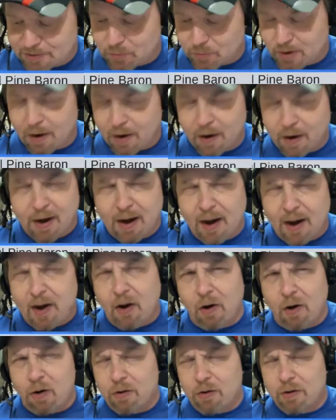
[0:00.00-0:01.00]
is where
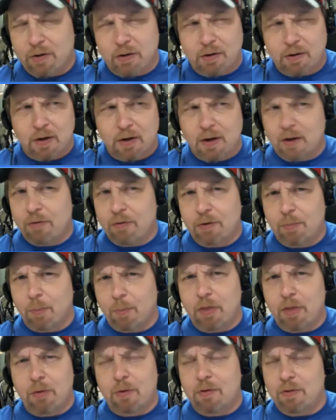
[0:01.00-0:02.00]
Carol, every
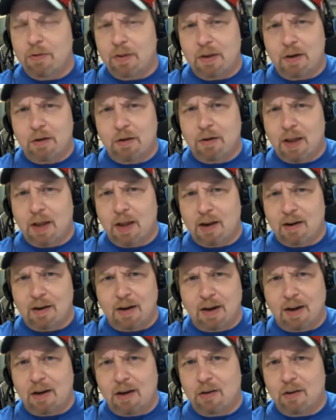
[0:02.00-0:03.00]
Mother of the Year
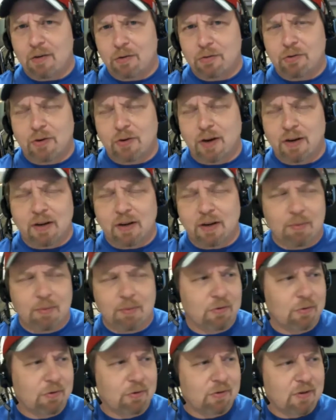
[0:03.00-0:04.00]
candidate who tried to
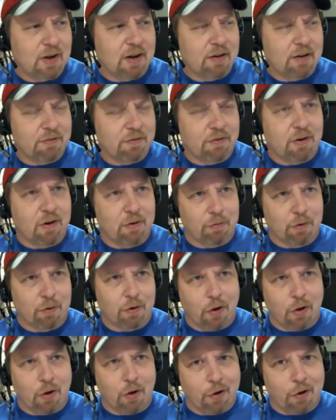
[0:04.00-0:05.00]
commit suicide in front of
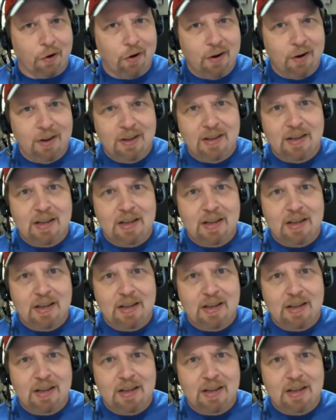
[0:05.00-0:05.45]
her daughter,